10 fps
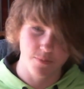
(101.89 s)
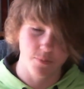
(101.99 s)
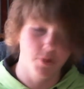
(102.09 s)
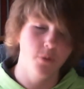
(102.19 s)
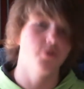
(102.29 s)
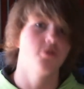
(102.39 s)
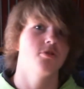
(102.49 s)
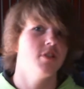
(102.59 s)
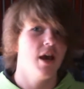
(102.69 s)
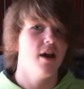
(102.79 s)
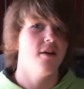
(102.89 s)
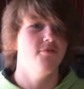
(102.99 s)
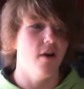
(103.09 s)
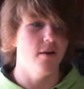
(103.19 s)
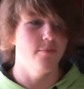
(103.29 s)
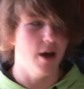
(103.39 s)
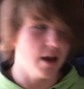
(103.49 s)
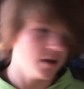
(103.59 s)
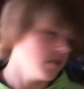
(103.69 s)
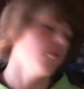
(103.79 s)
bloopers from
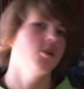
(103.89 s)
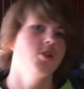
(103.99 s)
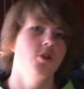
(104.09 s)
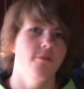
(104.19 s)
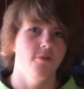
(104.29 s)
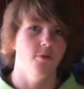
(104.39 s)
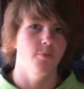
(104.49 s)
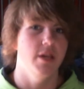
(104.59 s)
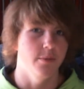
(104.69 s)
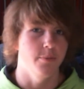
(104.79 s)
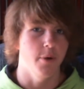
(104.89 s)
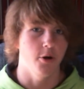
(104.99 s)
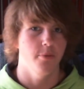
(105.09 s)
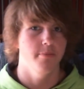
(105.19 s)
a commercial for peanut butter.